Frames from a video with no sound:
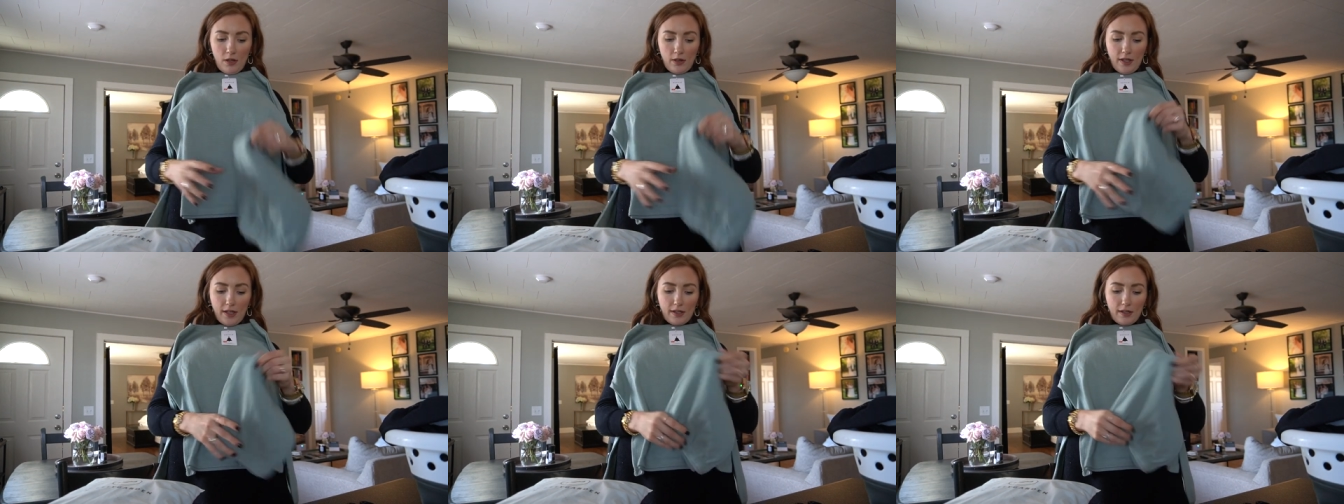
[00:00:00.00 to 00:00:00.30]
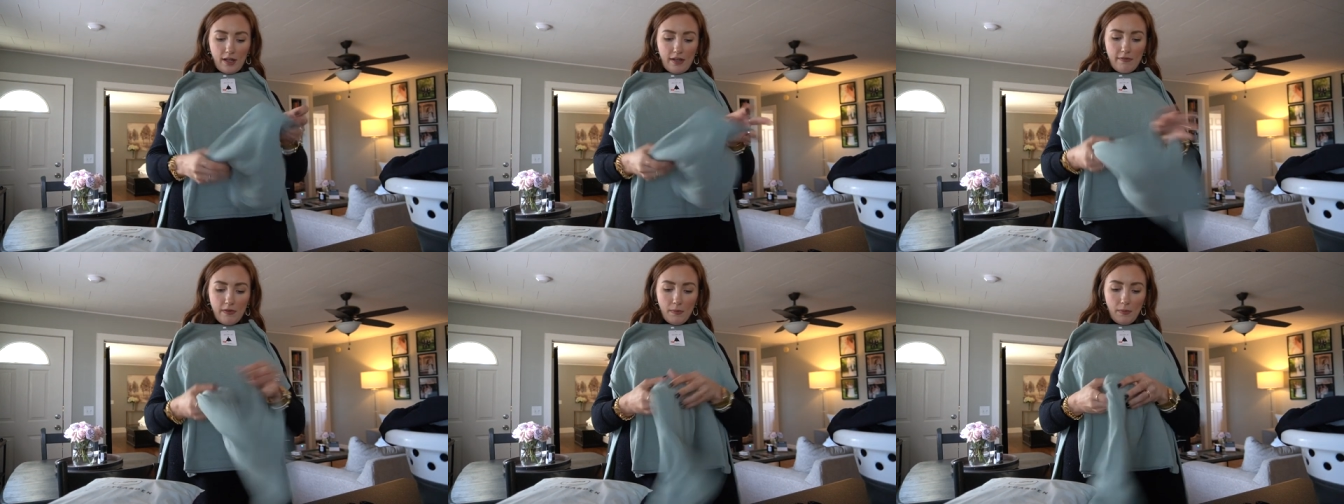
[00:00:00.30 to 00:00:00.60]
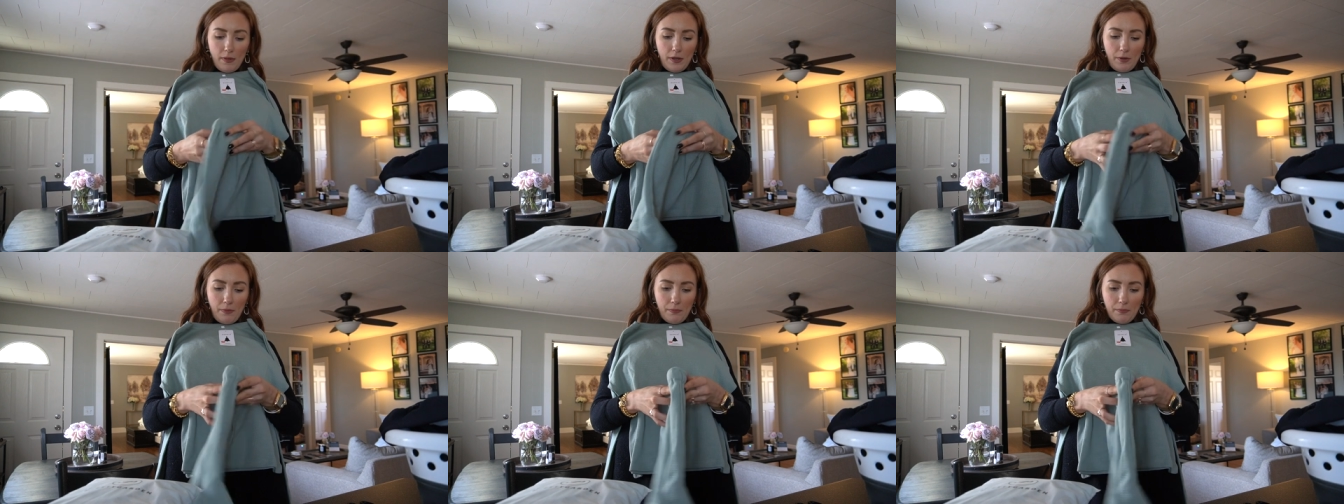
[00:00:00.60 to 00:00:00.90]
like navy
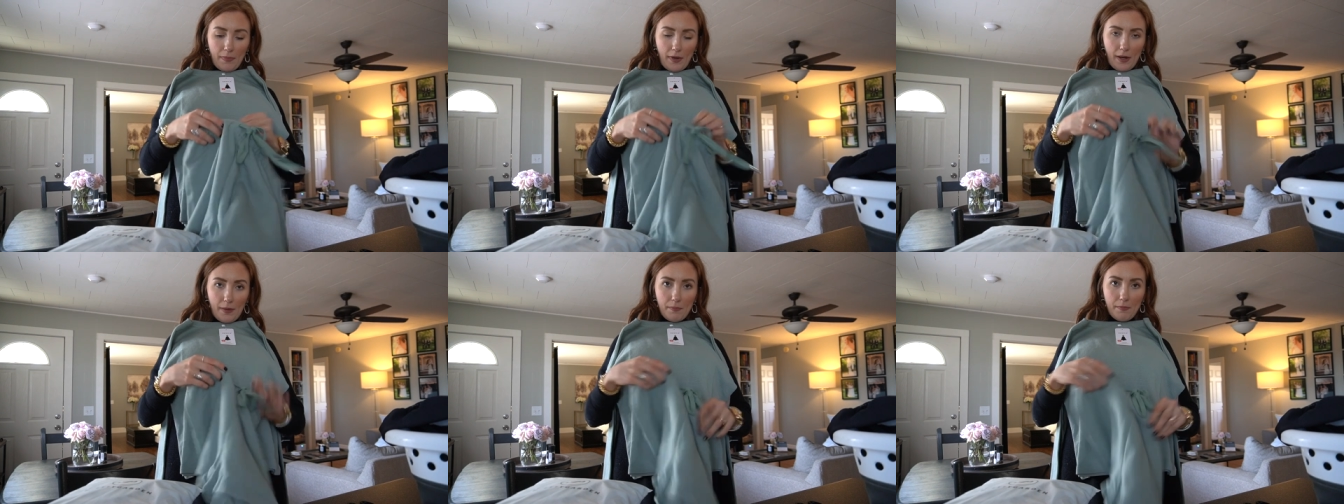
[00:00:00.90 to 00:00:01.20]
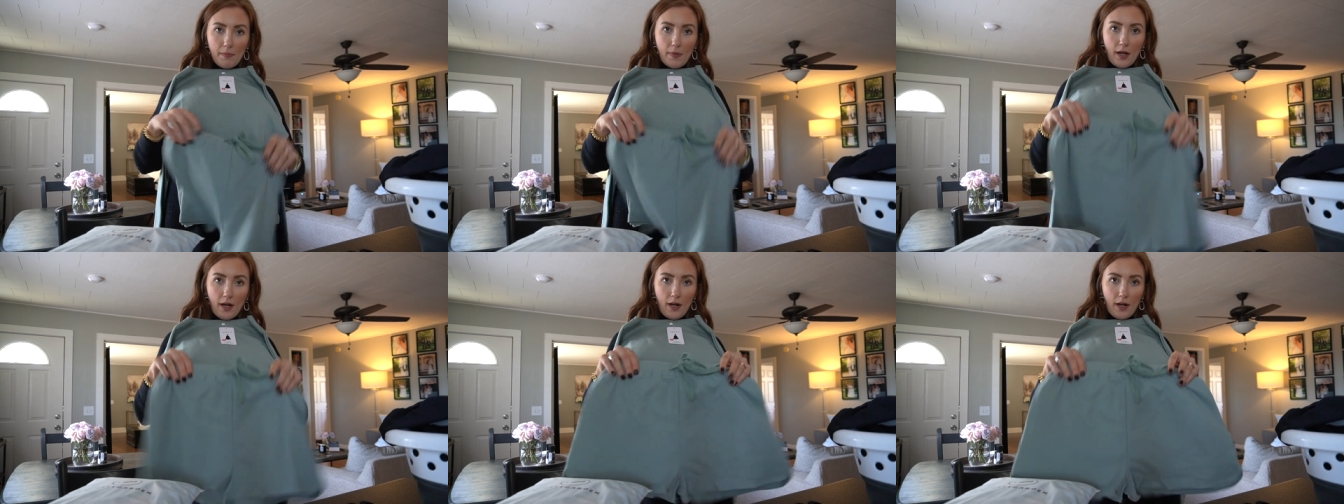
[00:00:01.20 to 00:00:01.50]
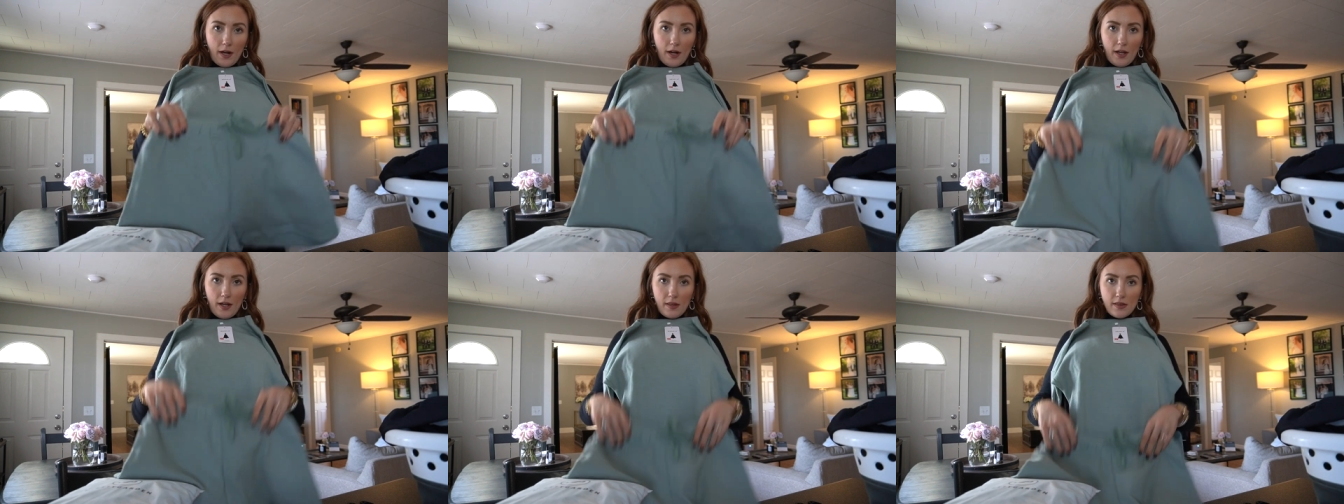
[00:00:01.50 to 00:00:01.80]
blue, but I
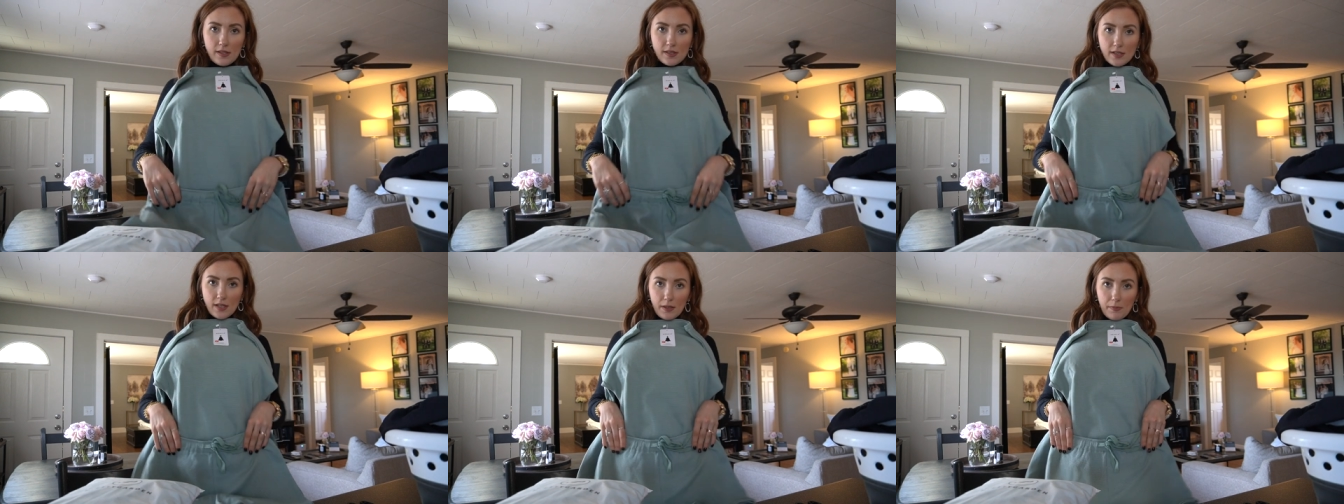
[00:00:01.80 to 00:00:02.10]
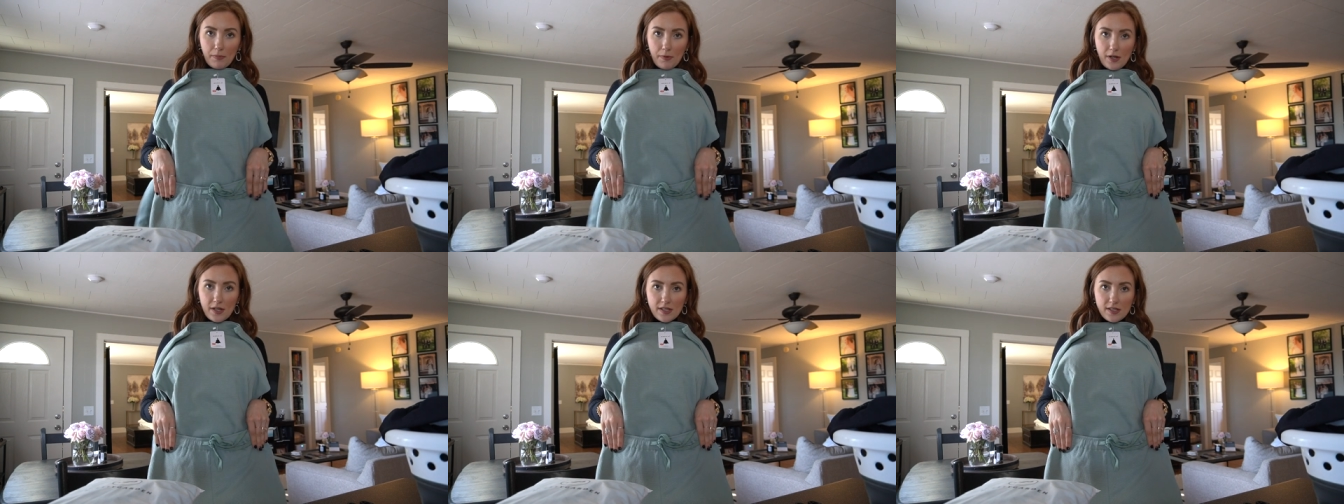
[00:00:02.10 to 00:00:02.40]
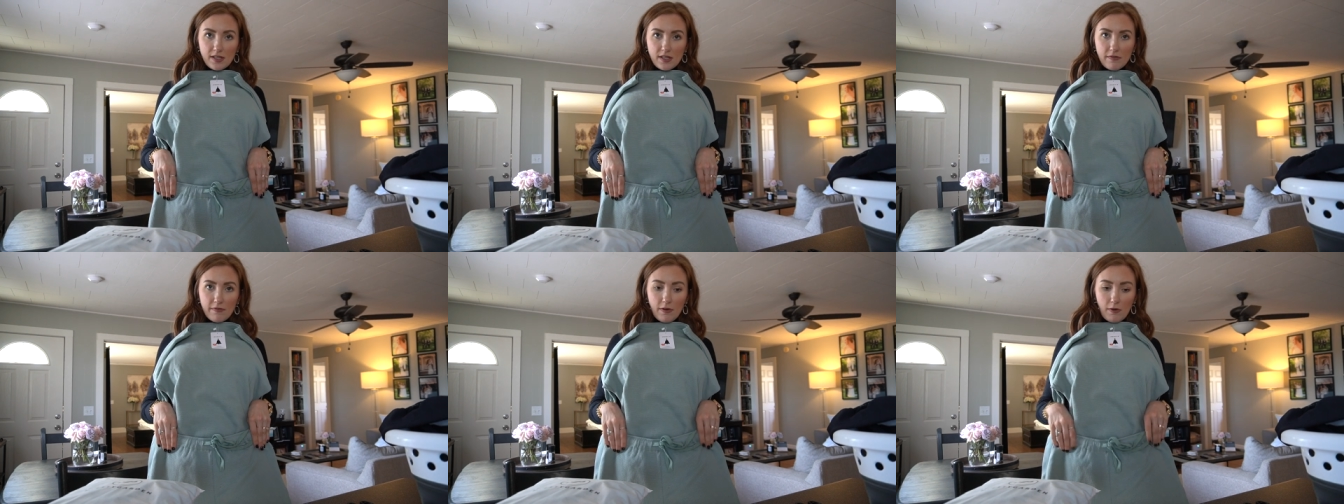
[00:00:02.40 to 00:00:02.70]
got it in this like pretty
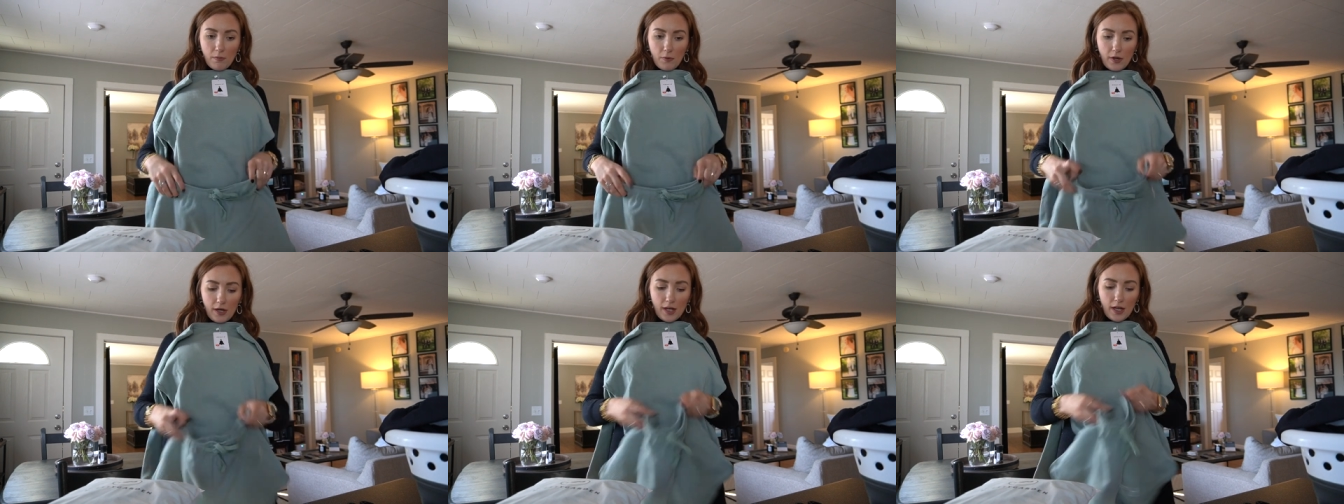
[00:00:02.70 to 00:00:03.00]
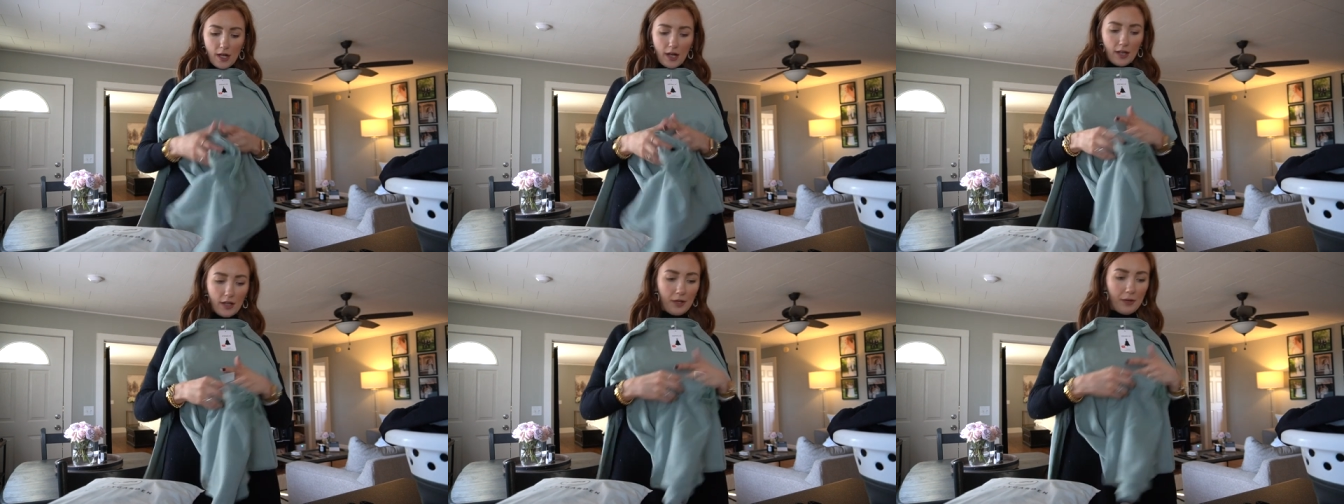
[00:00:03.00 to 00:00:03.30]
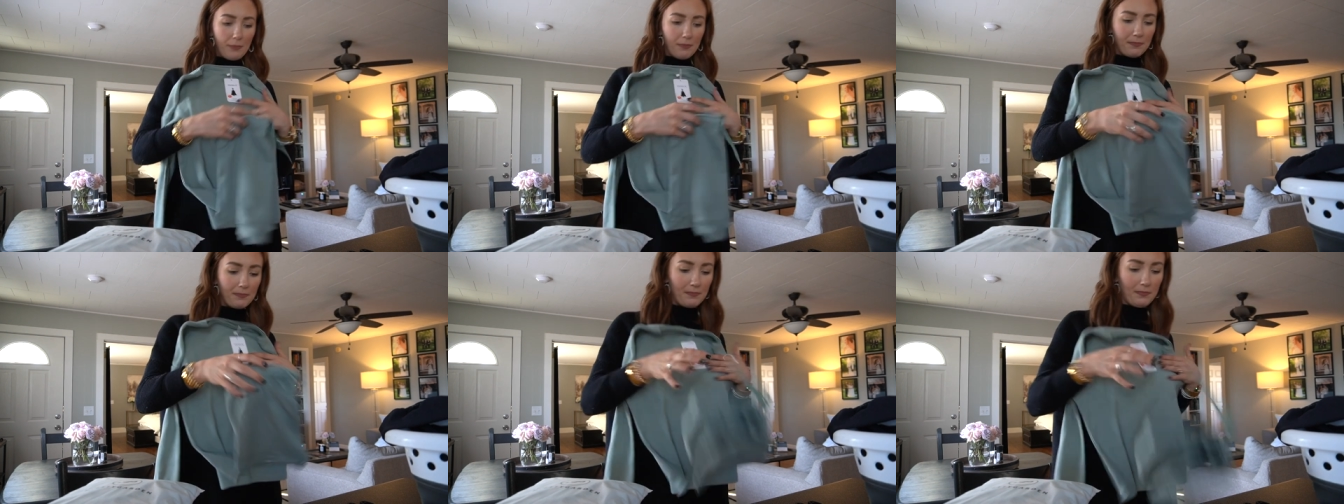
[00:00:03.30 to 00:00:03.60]
seafoam green color.